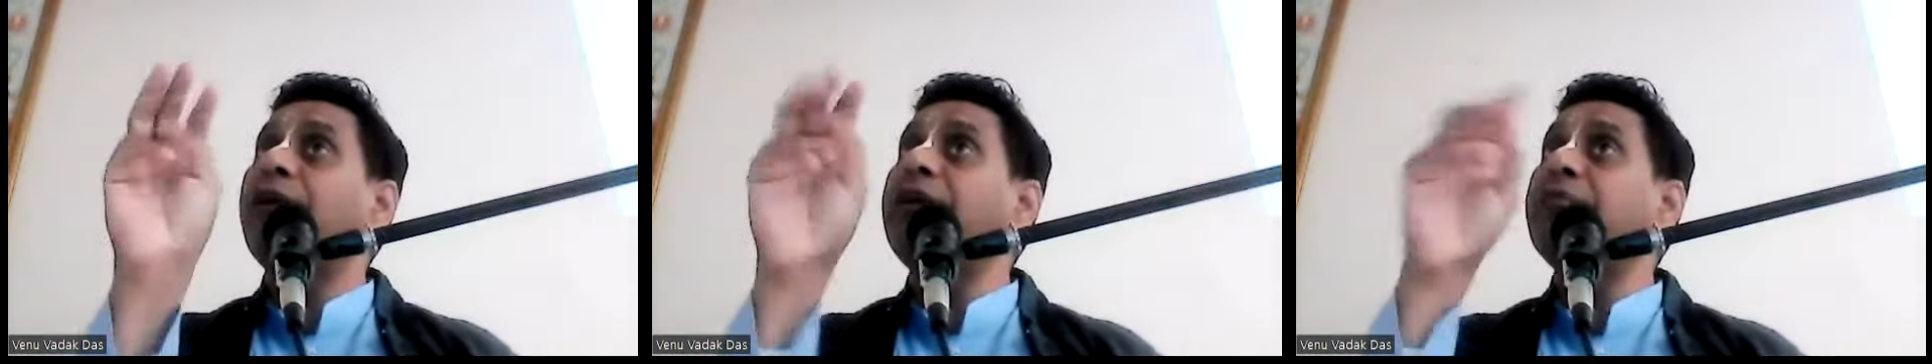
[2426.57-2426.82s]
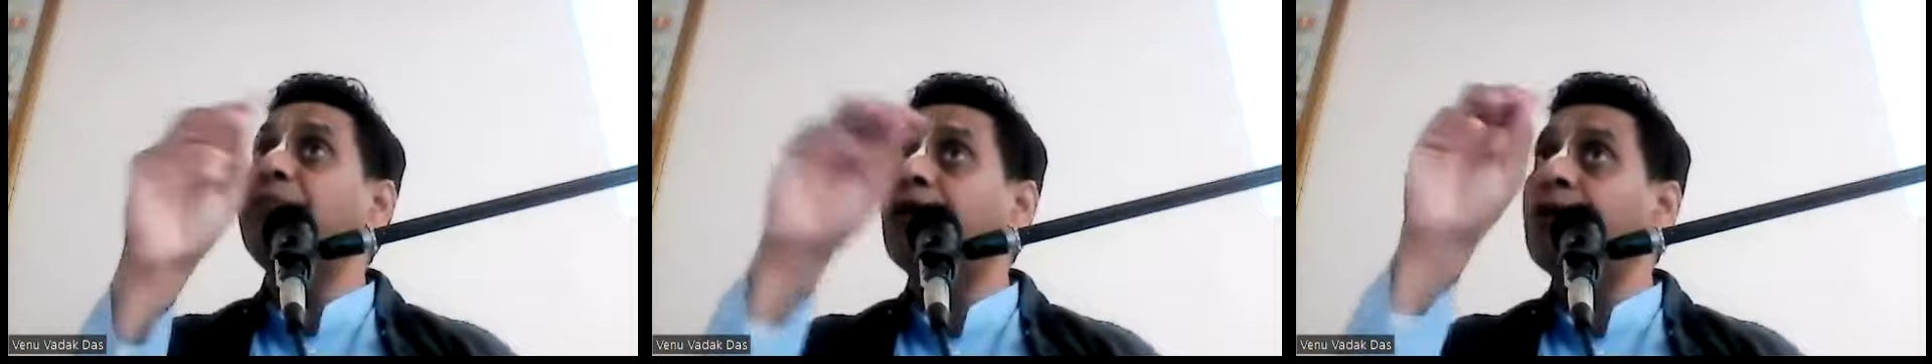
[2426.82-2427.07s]
Very
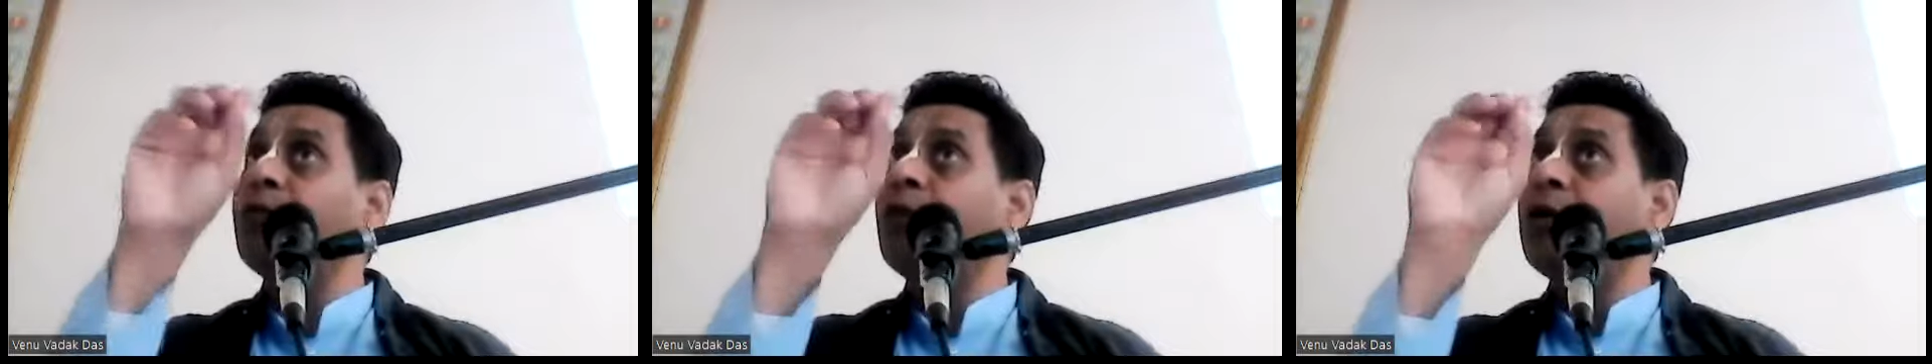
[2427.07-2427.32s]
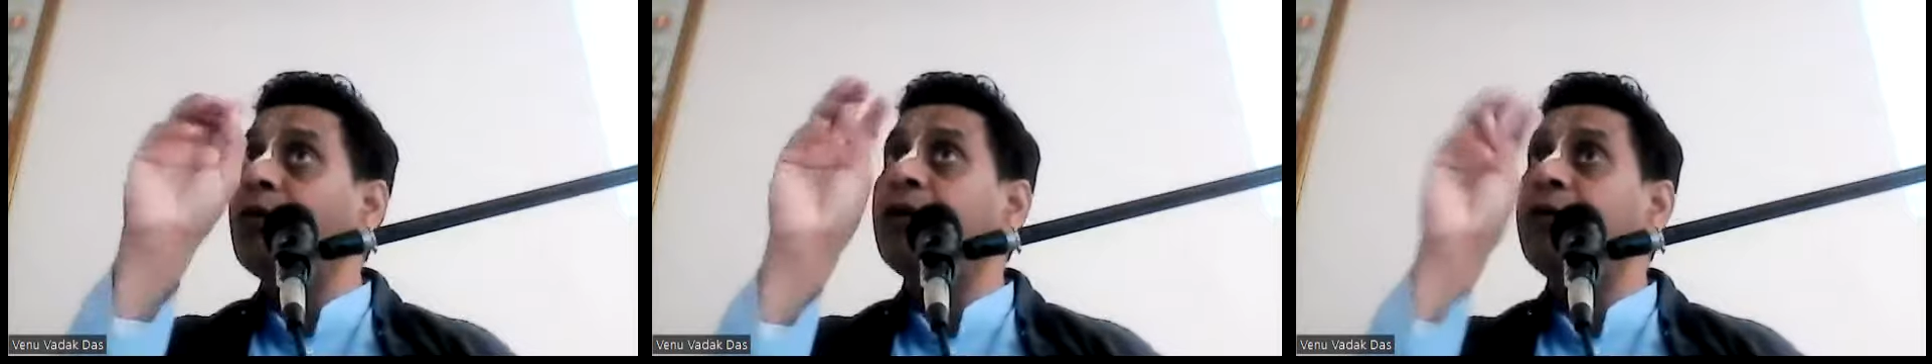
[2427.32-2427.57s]
important.
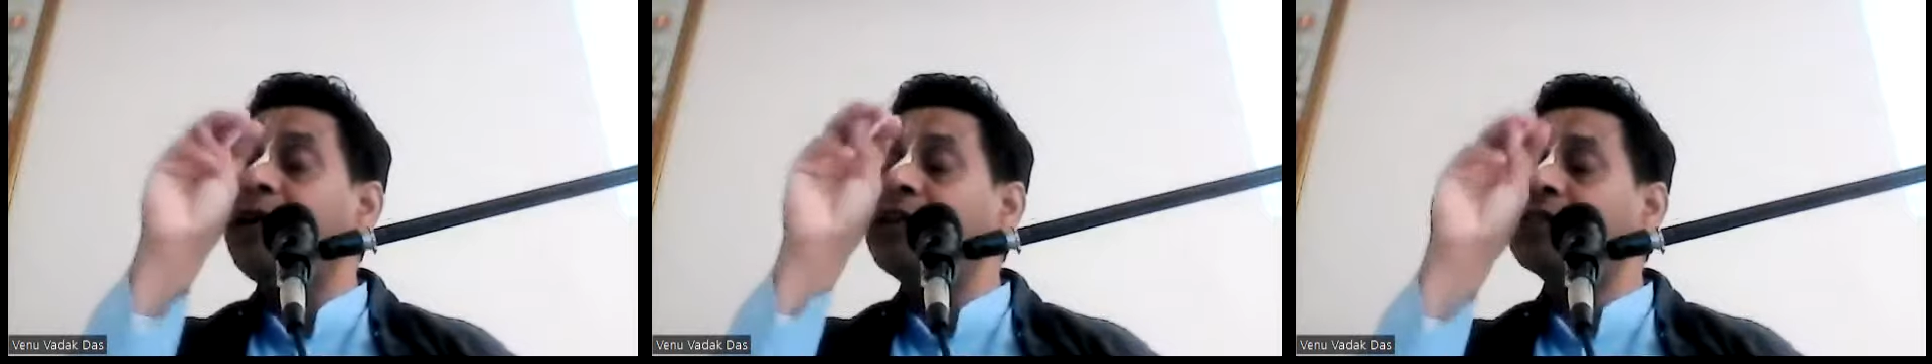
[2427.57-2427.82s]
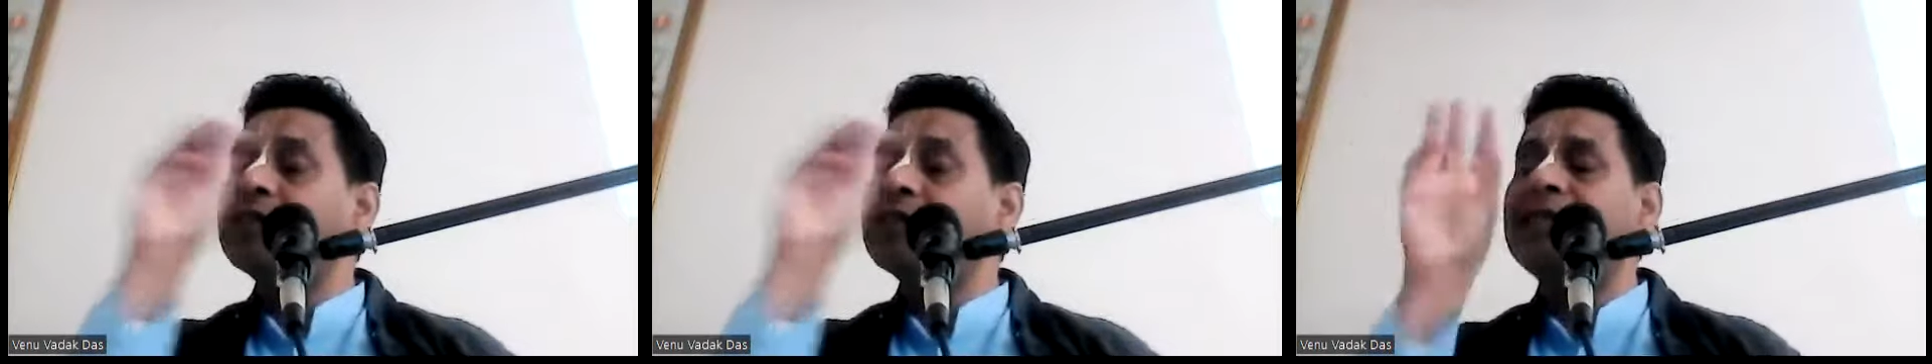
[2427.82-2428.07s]
We'll
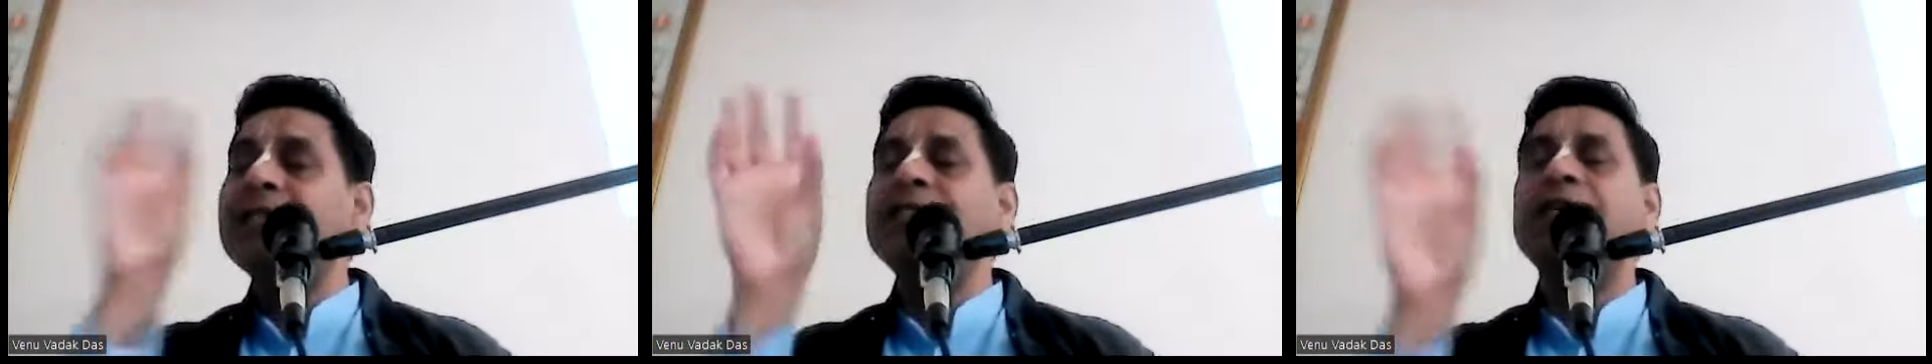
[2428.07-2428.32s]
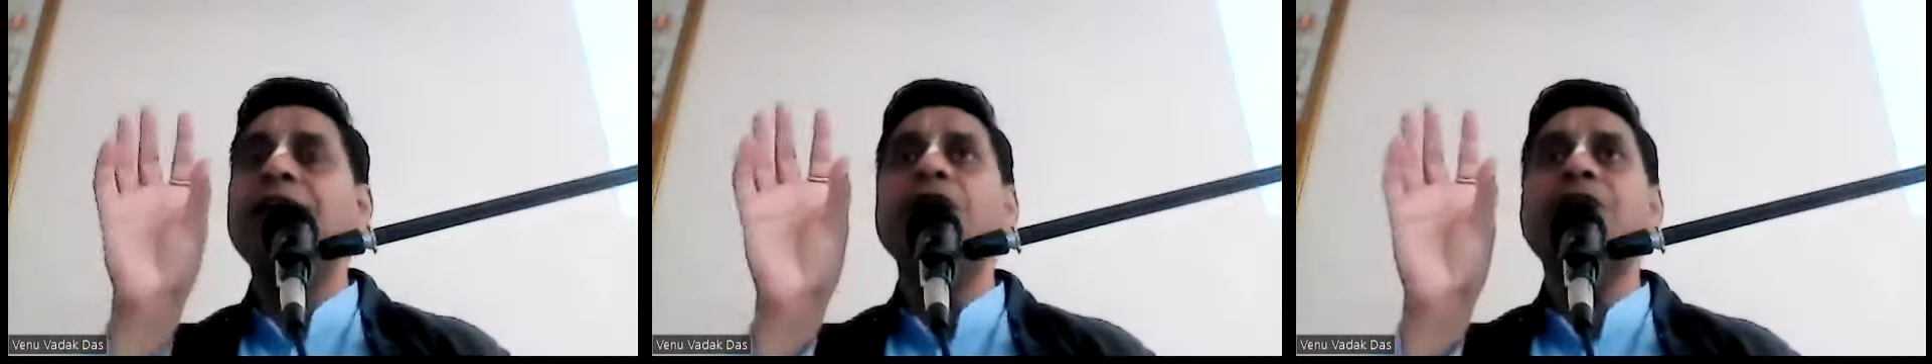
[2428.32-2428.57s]
discuss these
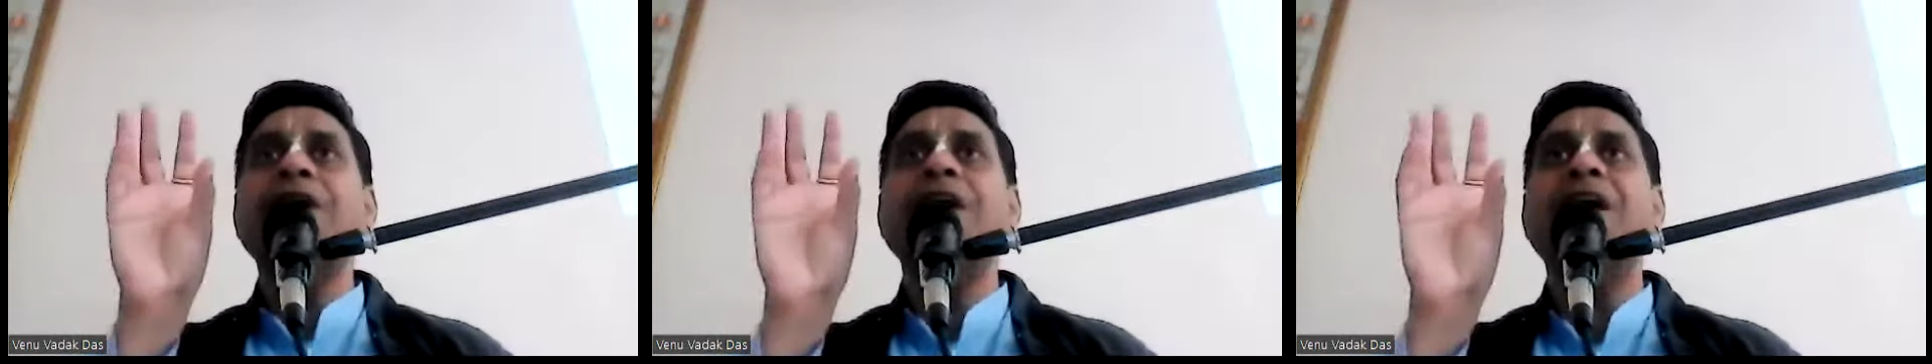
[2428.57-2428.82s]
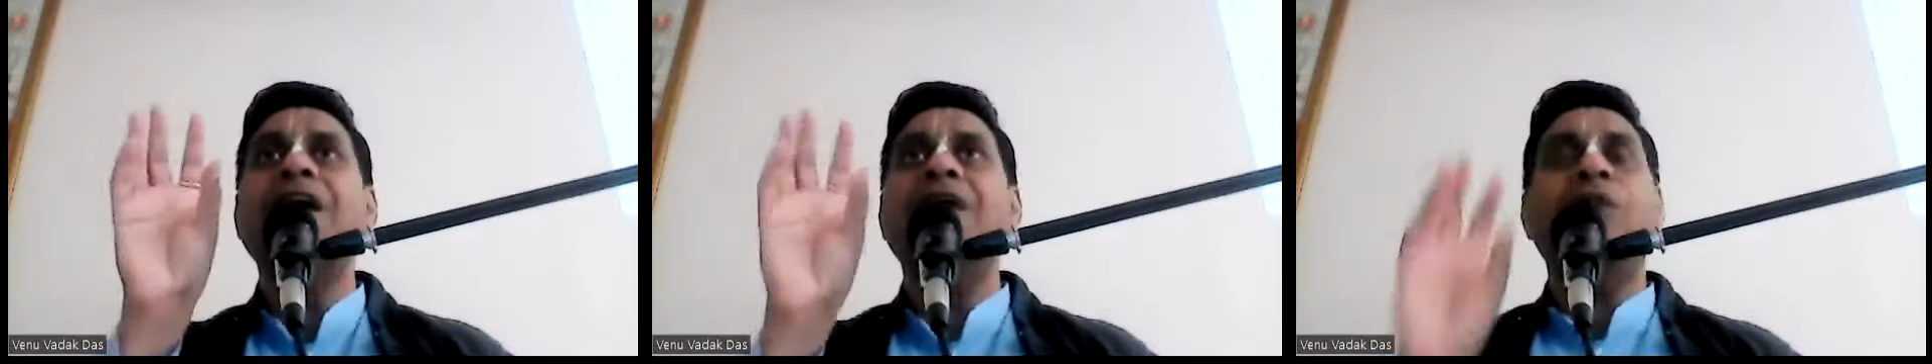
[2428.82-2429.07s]
individually.